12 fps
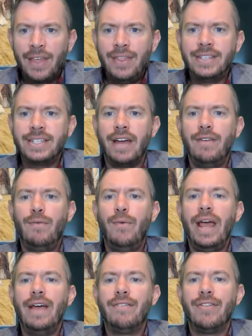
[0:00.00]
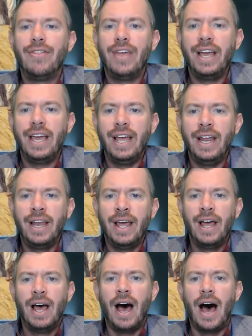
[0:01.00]
this kind of way of thinking
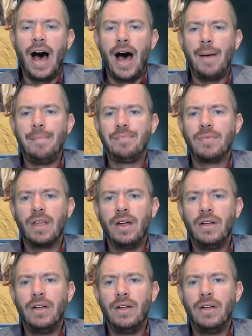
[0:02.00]
um,